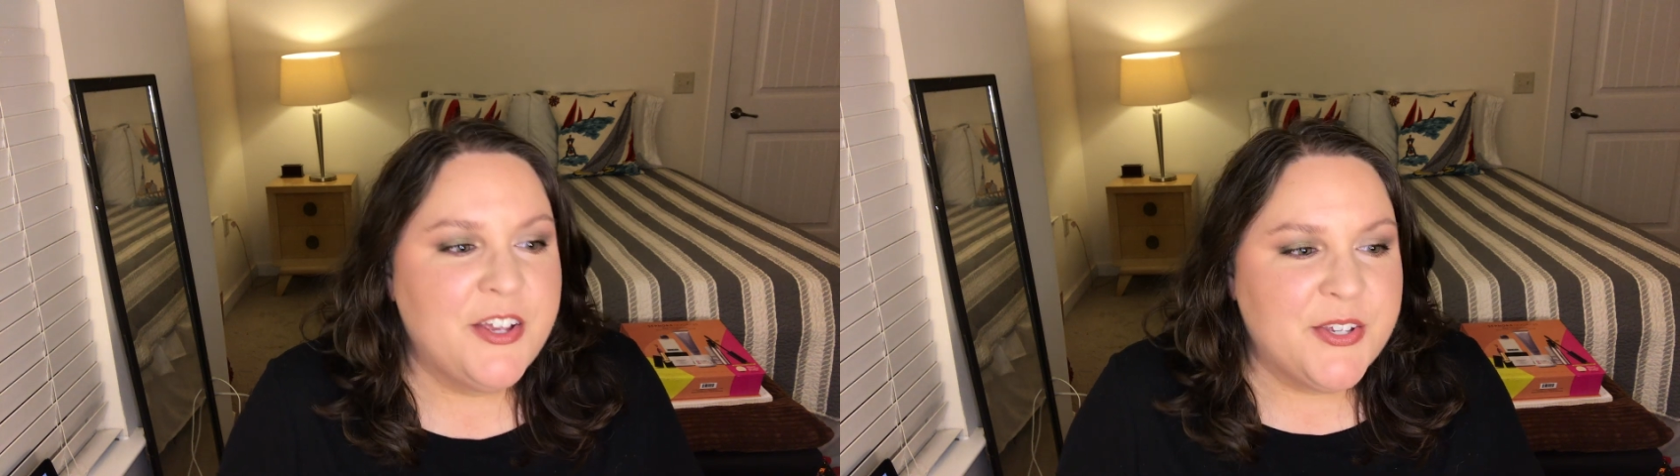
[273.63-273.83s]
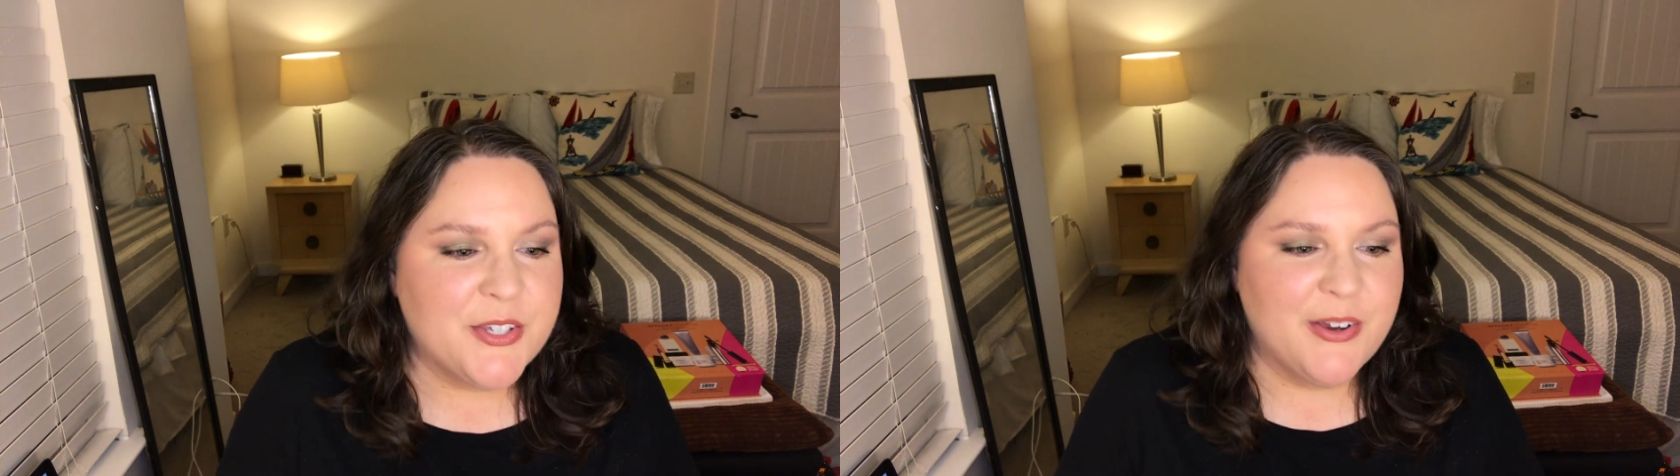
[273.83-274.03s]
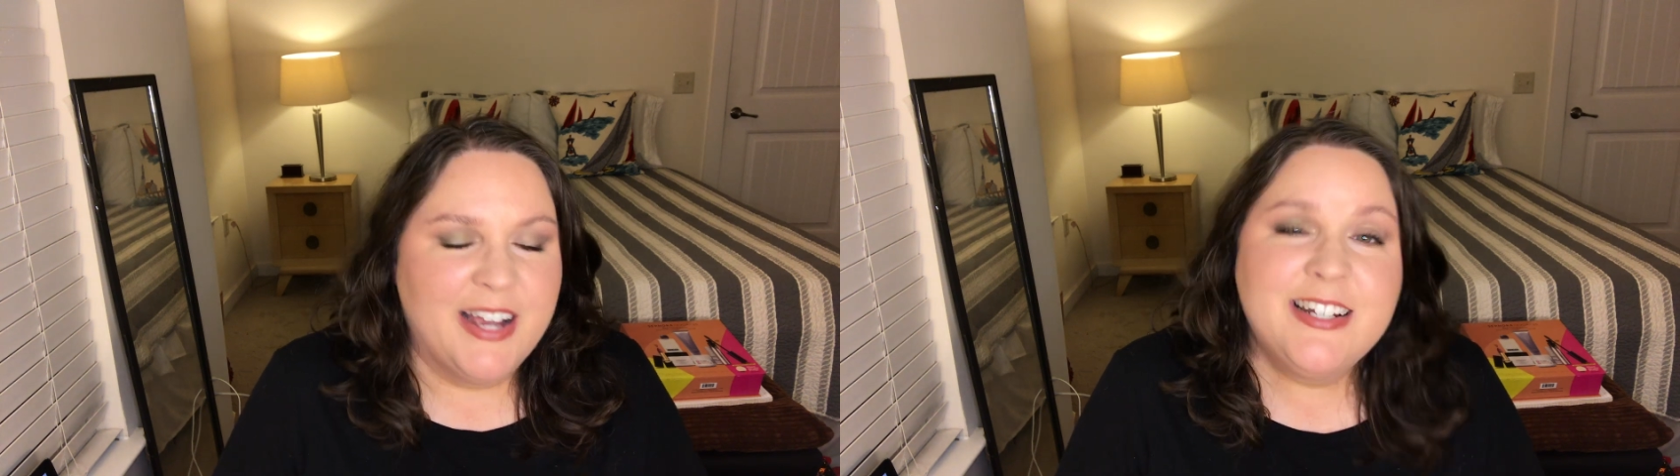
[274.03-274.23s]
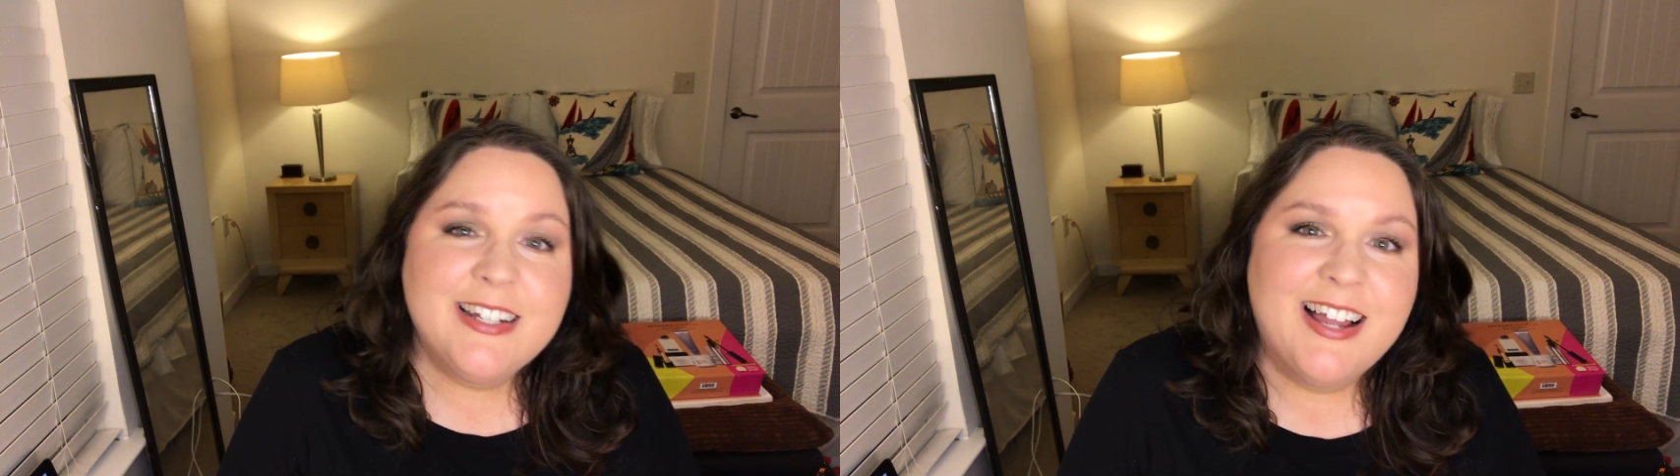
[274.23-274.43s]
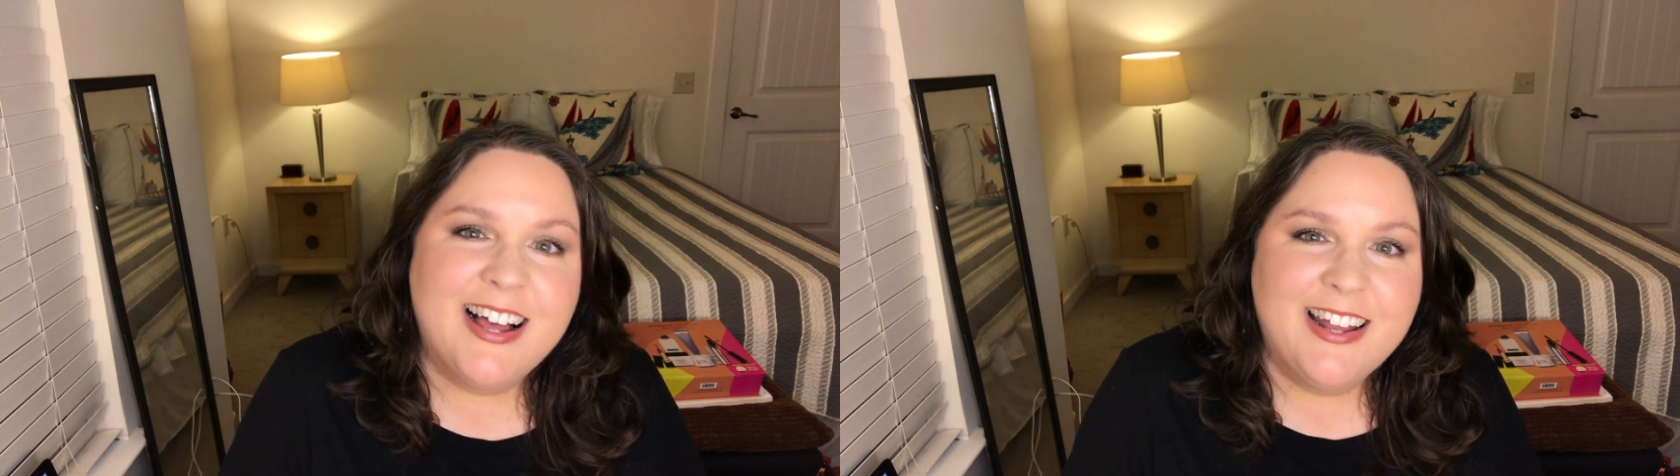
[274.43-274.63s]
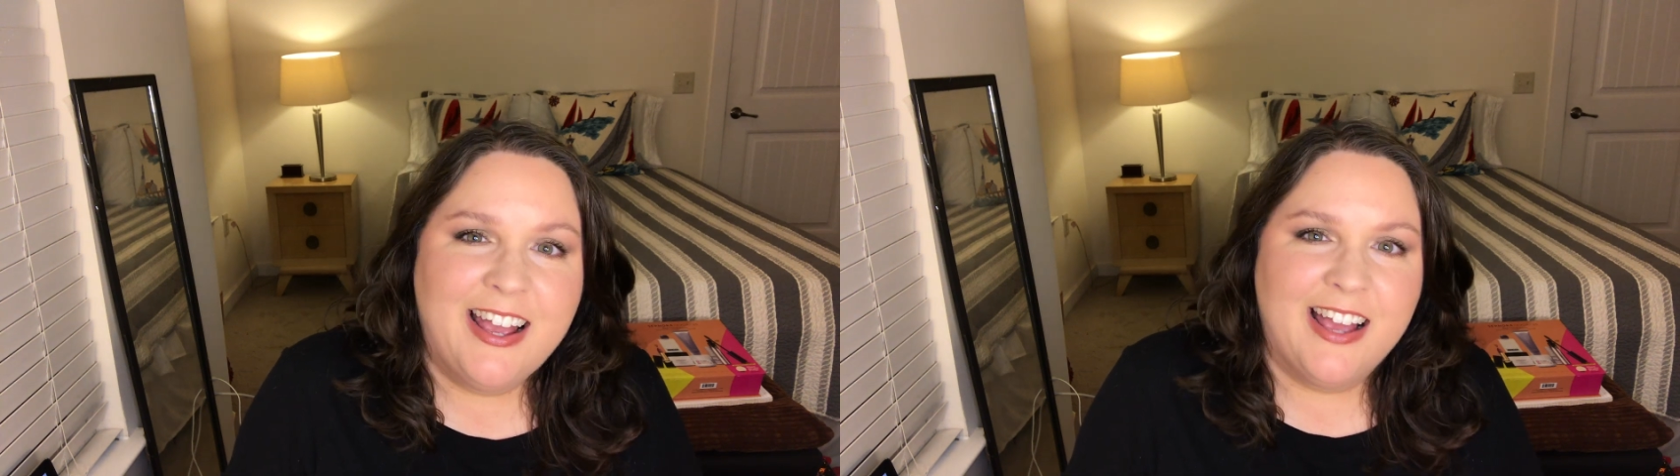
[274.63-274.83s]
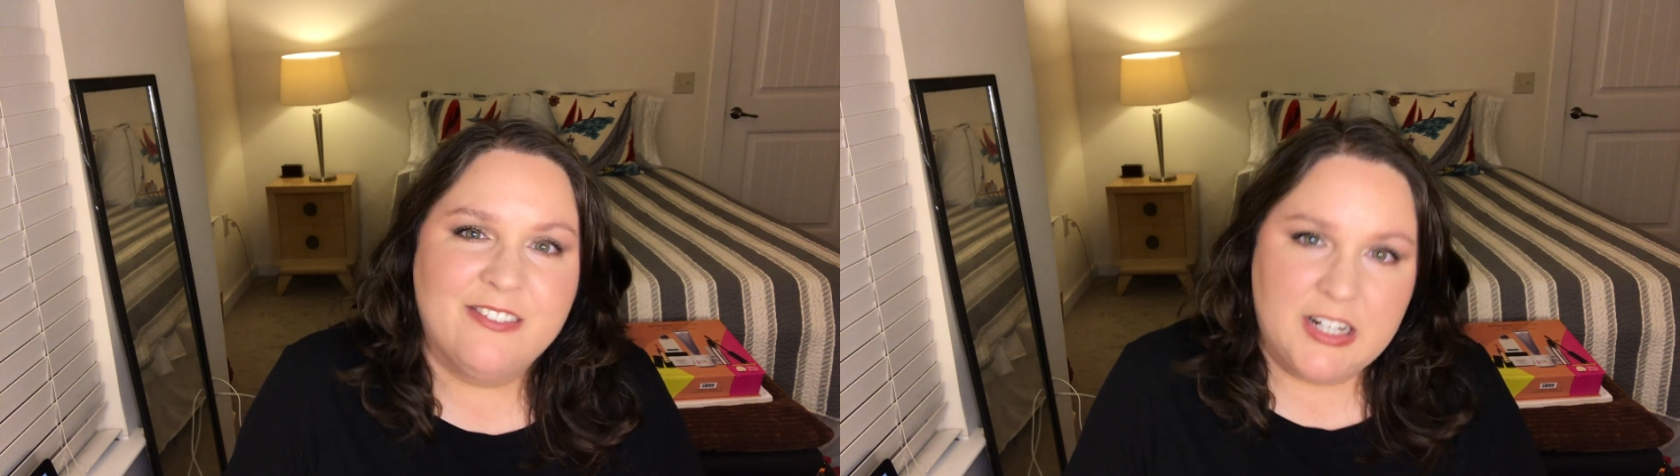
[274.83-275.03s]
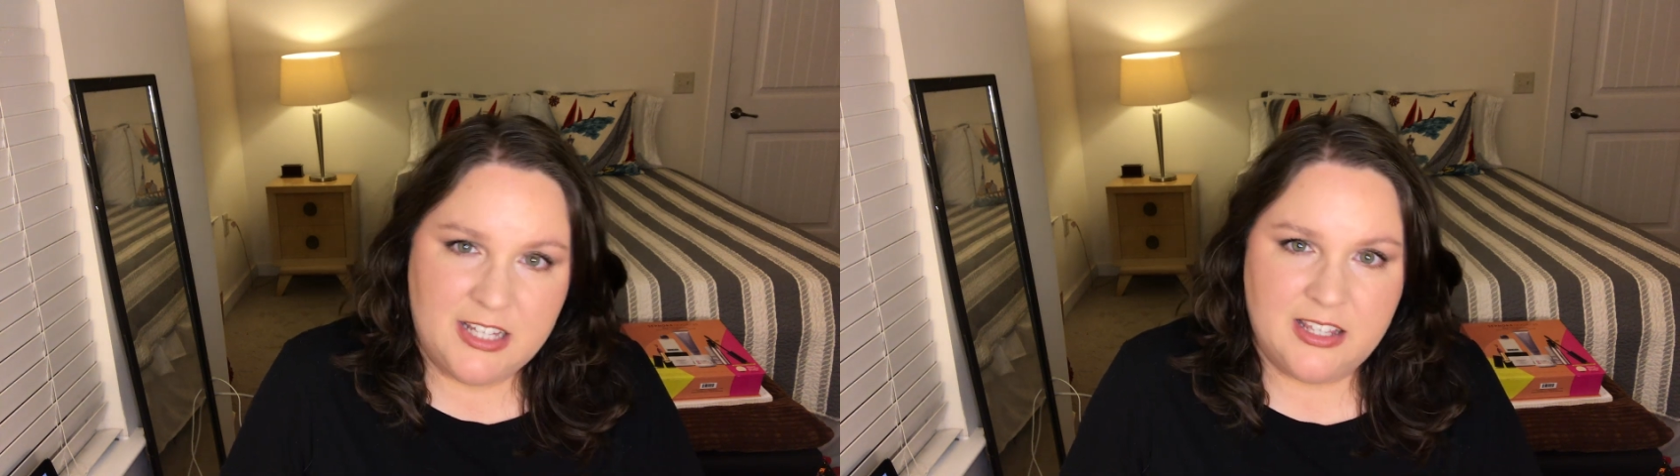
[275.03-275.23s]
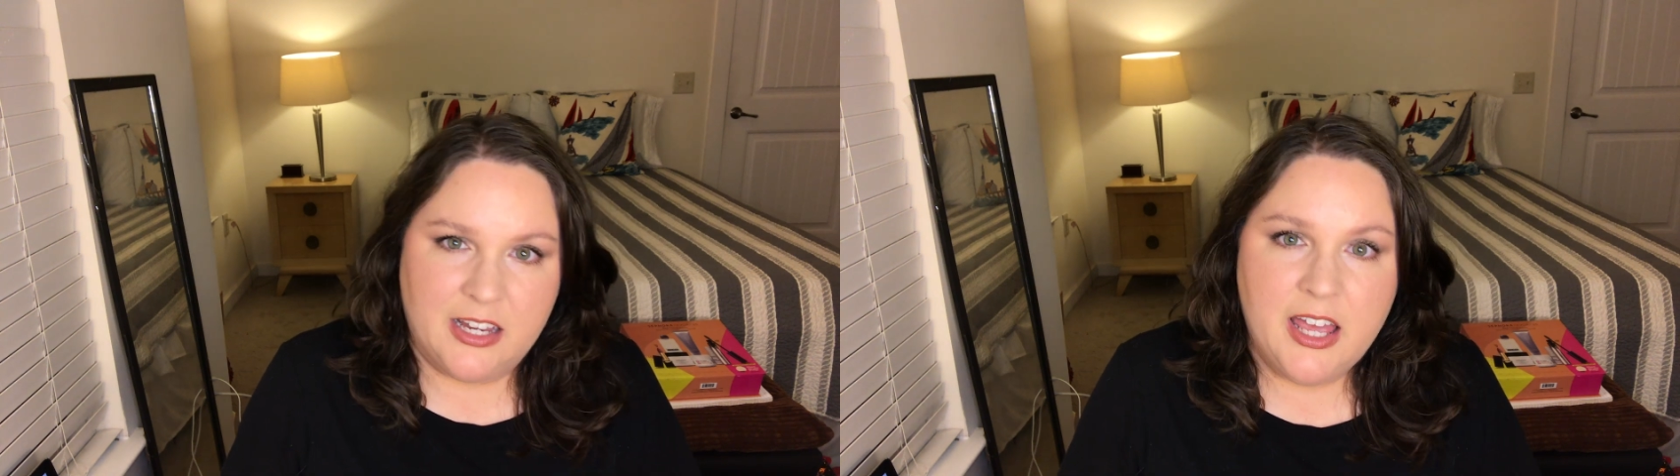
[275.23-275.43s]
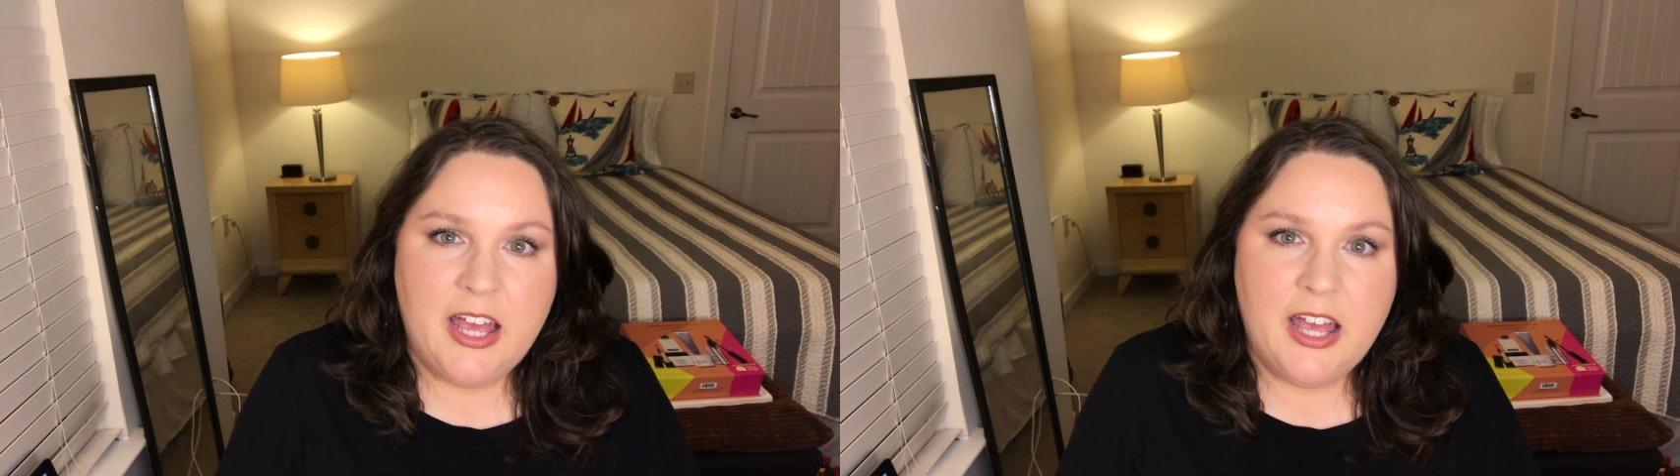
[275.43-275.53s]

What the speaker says: so I did not have anything.